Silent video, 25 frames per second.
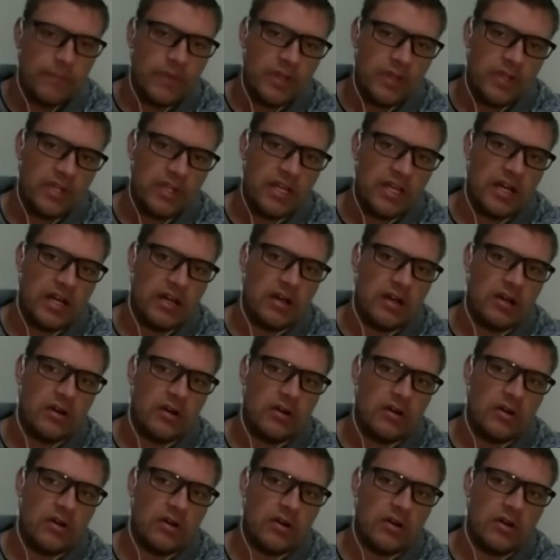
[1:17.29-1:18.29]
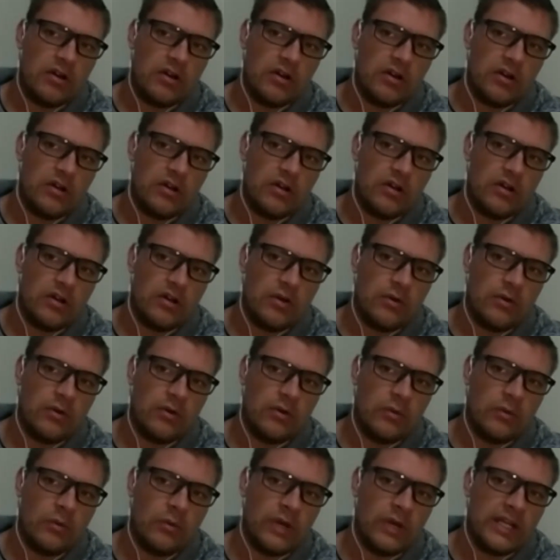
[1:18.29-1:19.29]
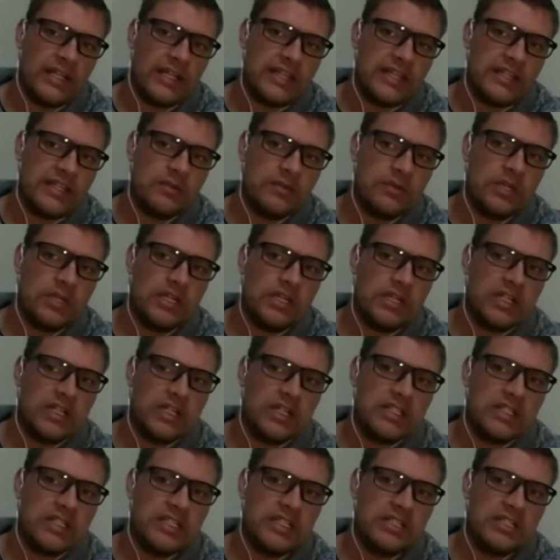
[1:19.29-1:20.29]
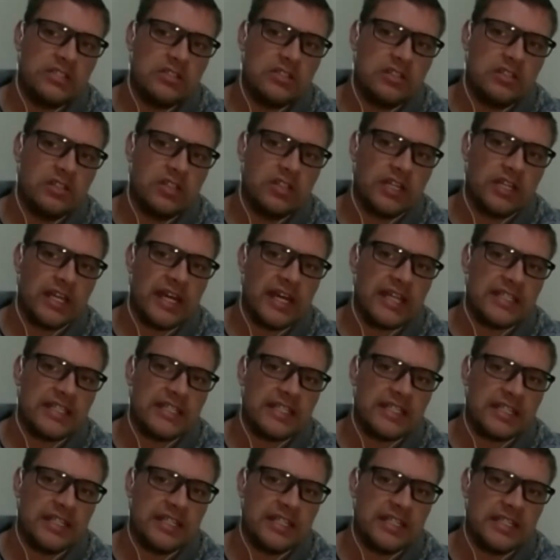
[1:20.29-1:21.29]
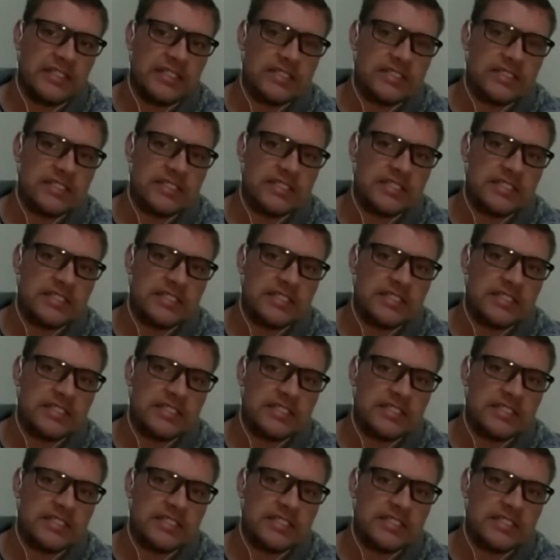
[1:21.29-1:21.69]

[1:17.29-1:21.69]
Now, one thing we're going to need to look at is